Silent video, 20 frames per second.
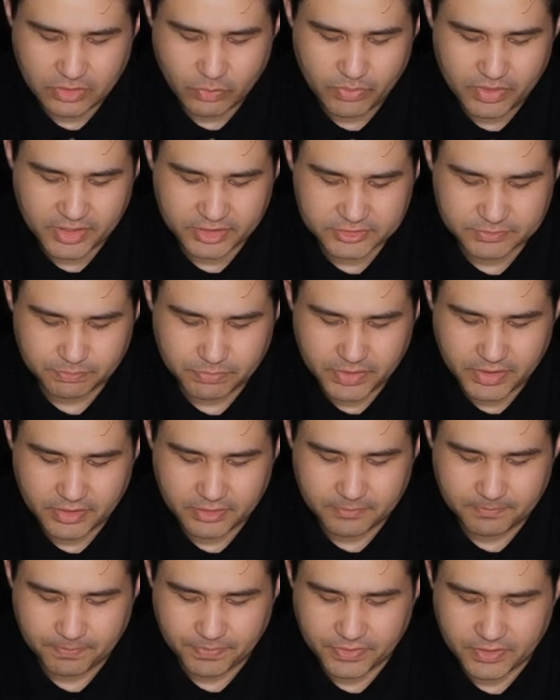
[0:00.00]
I will
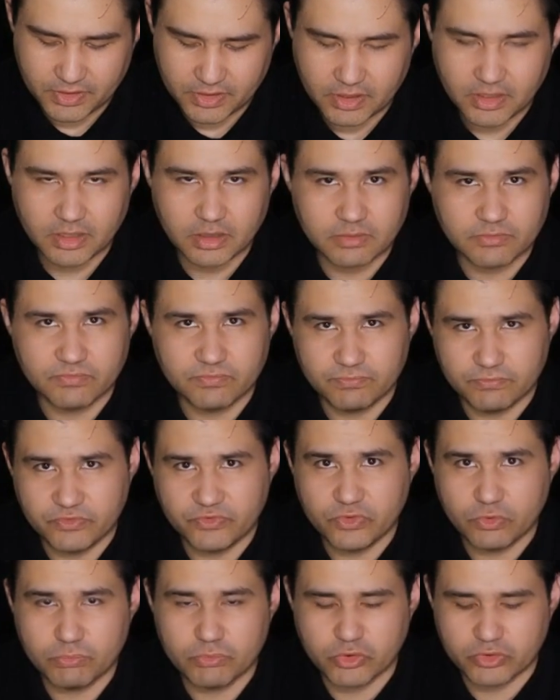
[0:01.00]
explain a
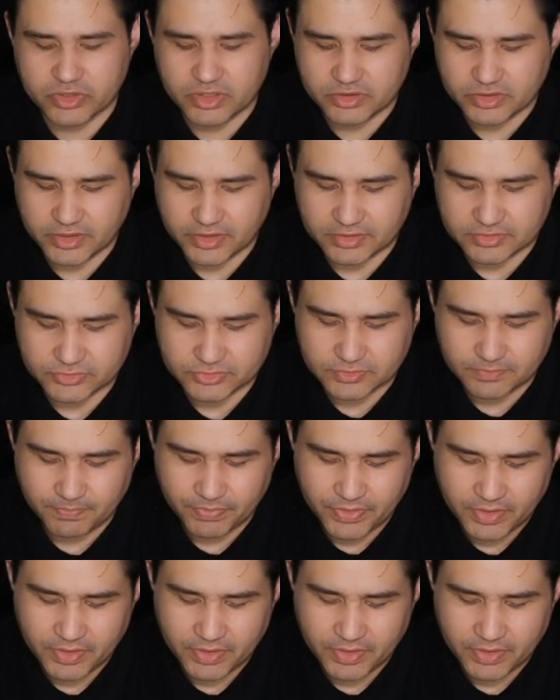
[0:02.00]
few more details.